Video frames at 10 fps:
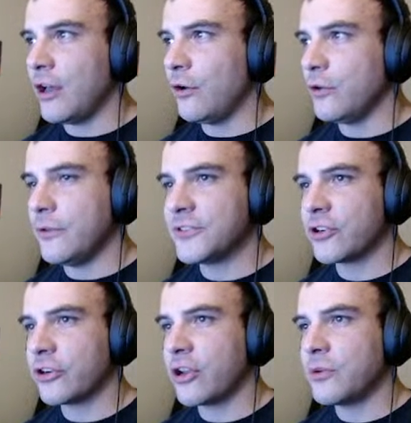you've
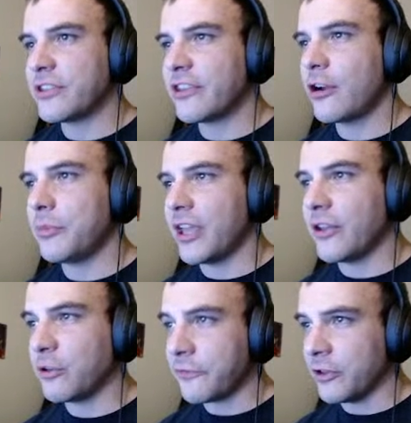started going to therapy, how
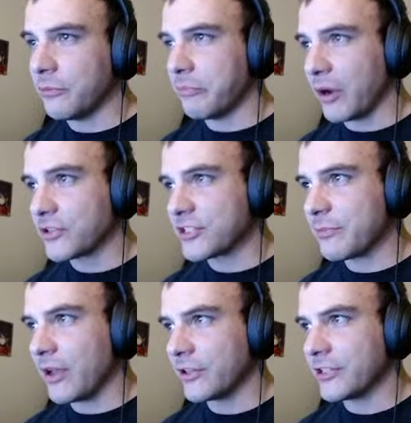you feel embarrassed
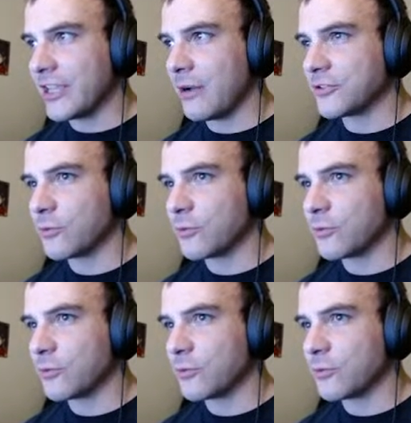about it, and how it's